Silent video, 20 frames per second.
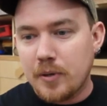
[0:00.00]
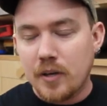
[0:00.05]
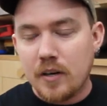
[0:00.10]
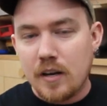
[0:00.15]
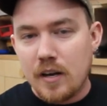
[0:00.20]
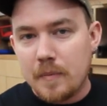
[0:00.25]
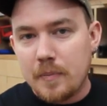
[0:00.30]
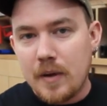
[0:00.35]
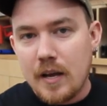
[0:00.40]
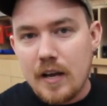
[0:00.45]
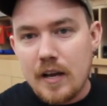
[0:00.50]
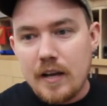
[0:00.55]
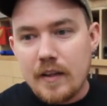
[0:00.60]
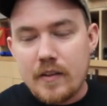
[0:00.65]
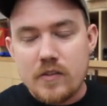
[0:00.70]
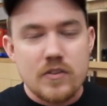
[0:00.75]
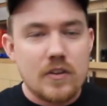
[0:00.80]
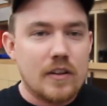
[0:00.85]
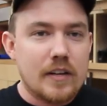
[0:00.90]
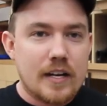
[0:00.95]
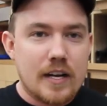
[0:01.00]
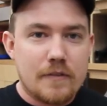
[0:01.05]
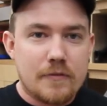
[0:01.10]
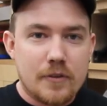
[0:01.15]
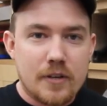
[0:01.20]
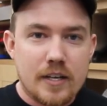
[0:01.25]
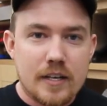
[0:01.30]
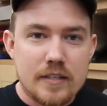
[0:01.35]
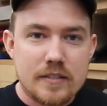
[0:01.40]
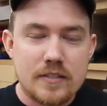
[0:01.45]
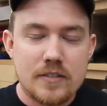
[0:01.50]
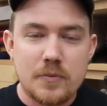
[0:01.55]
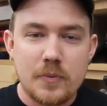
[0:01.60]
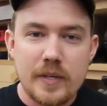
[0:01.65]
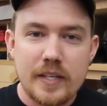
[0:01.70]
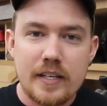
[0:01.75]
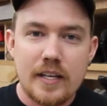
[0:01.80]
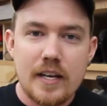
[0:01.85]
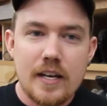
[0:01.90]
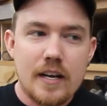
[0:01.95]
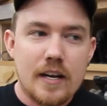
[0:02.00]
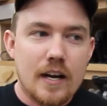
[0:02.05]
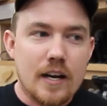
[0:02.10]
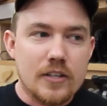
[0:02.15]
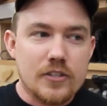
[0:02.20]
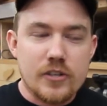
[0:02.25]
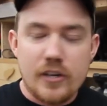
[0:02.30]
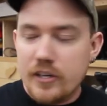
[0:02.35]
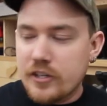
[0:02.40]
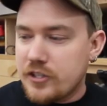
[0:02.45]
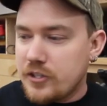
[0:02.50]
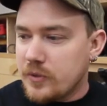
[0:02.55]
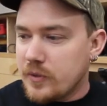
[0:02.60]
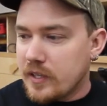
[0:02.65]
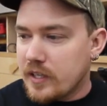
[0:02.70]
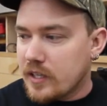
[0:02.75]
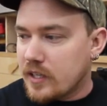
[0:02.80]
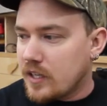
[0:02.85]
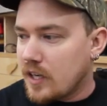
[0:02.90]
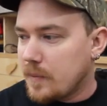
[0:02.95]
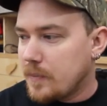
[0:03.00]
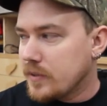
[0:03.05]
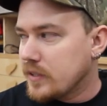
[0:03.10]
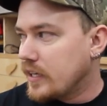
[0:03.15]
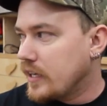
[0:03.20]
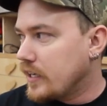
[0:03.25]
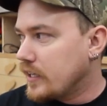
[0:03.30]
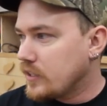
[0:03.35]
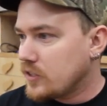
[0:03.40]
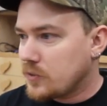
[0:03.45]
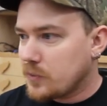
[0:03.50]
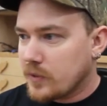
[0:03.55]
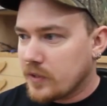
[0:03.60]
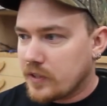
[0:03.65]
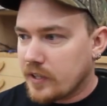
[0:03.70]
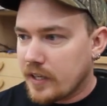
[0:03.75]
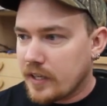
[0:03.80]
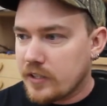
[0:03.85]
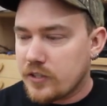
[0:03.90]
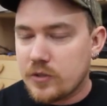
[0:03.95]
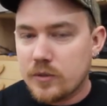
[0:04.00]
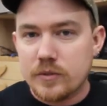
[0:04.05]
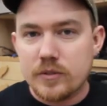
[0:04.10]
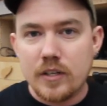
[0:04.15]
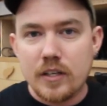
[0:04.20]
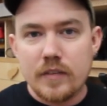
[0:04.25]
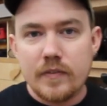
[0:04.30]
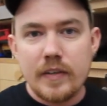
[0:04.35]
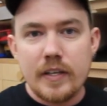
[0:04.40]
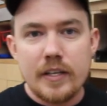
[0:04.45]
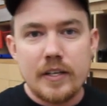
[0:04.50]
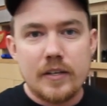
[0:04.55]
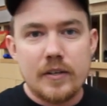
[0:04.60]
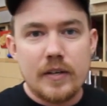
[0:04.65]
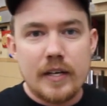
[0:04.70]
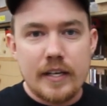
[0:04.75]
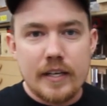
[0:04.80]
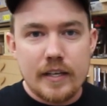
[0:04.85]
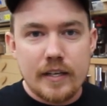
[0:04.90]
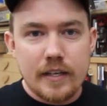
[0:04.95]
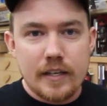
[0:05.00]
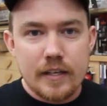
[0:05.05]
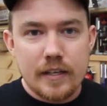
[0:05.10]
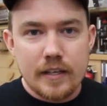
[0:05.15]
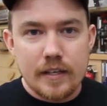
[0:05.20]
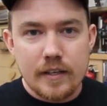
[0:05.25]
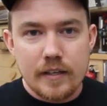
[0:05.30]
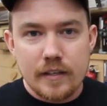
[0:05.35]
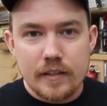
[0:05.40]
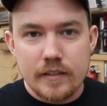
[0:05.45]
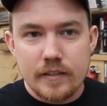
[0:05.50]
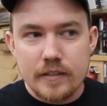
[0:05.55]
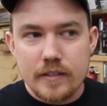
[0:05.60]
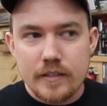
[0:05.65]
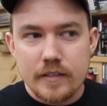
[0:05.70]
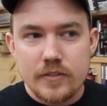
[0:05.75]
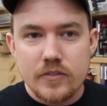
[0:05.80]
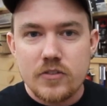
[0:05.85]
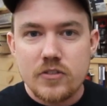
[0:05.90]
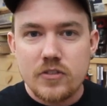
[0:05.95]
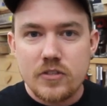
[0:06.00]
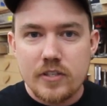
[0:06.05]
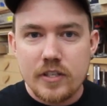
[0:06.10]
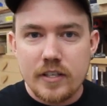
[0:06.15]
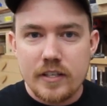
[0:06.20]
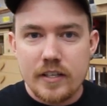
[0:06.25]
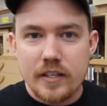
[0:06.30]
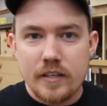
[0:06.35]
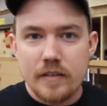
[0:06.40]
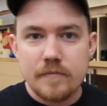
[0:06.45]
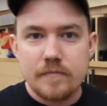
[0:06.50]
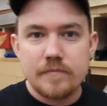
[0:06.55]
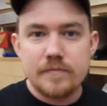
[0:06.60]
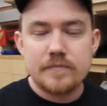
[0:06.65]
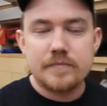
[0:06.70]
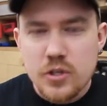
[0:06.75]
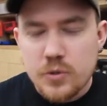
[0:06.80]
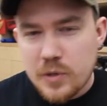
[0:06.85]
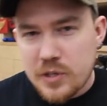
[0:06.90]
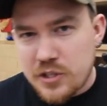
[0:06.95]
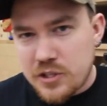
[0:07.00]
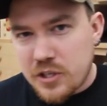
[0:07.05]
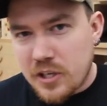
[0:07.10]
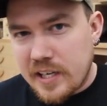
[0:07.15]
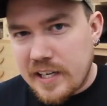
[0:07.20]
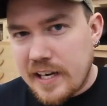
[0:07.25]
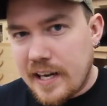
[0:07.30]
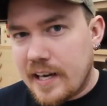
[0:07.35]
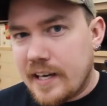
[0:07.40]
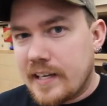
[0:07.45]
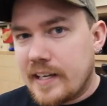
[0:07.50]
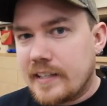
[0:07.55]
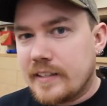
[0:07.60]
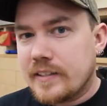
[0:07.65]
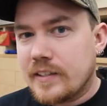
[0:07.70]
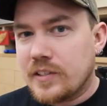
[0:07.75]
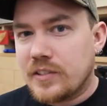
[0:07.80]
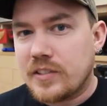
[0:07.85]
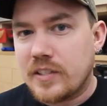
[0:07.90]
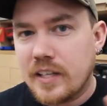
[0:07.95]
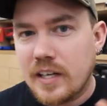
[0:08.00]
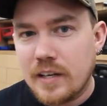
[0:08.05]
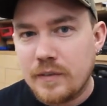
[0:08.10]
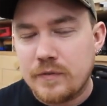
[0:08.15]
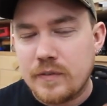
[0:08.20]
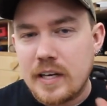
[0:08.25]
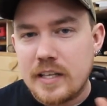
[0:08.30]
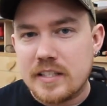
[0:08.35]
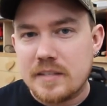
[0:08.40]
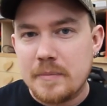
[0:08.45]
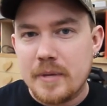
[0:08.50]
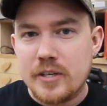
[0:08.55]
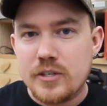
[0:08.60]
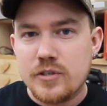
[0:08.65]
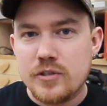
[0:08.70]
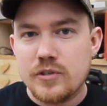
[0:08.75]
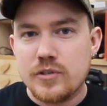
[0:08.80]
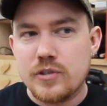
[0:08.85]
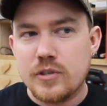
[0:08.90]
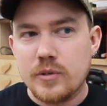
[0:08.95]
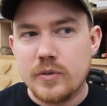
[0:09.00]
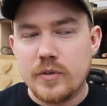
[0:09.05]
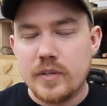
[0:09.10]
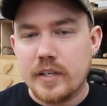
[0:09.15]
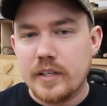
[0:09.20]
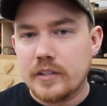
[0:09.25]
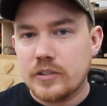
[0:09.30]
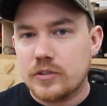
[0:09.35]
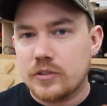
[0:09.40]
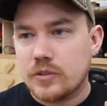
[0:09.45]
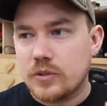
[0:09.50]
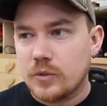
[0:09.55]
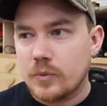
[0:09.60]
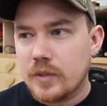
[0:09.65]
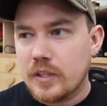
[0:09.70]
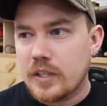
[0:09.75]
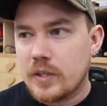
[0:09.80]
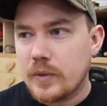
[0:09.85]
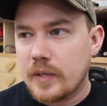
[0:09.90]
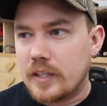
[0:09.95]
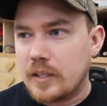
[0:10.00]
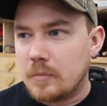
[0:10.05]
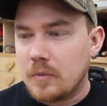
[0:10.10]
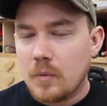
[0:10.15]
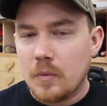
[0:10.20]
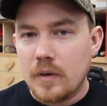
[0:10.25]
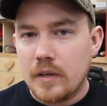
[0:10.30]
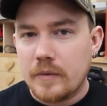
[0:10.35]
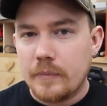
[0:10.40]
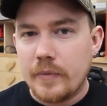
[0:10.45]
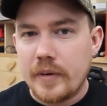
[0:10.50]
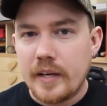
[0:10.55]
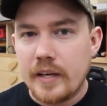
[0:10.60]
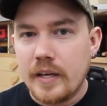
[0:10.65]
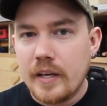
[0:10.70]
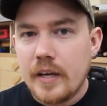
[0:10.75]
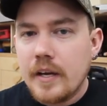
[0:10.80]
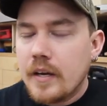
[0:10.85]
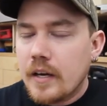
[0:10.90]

put up that's all I got for you guys this week. I'll talk to you in a couple days with a tool talk video and see you then. So I just started editing this and I forgot to mention two things. So really quick, number one, we